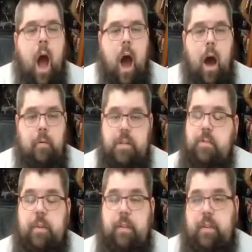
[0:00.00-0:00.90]
Which is
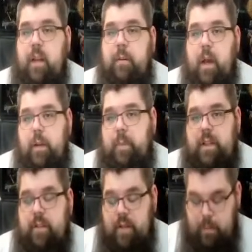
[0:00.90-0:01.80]
one of the reasons I picked
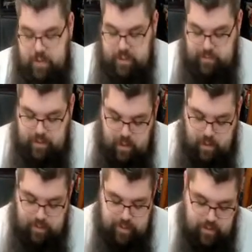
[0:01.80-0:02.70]
this up, because I was like,
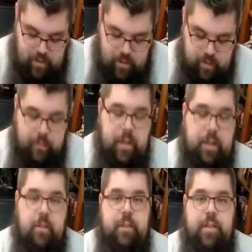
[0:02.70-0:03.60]
oh, these are
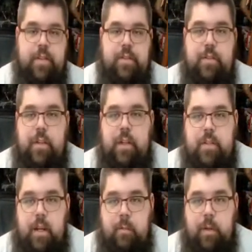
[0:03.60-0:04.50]
all sisters units
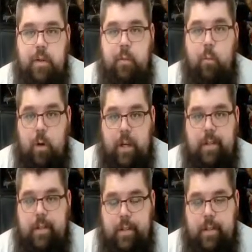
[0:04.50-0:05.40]
that I'm going to
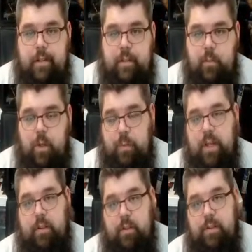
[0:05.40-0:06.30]
want, since I'm going to
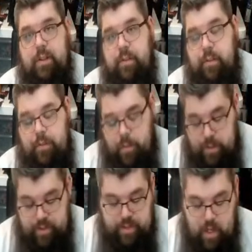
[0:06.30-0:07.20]
make a little sisters
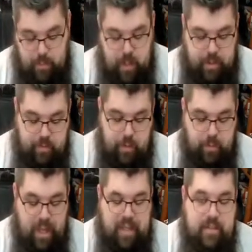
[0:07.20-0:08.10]
force. I might as well
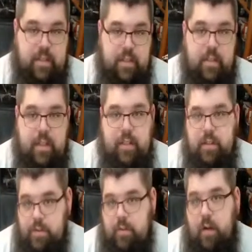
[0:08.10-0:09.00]
basically get the
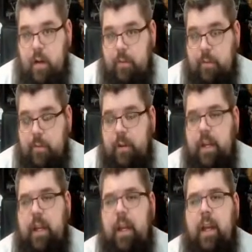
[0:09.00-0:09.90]
Drukhari for
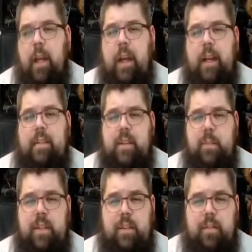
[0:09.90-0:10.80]
free. It's
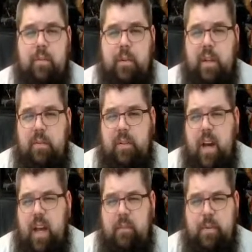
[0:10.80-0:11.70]
something like
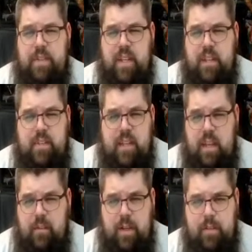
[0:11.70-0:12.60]
45%
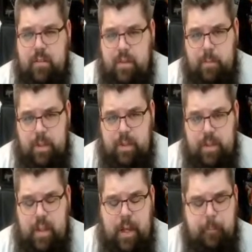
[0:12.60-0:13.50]
savings or something like
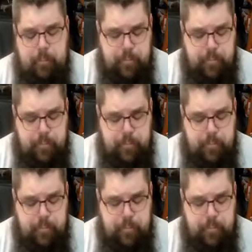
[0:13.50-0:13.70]
that.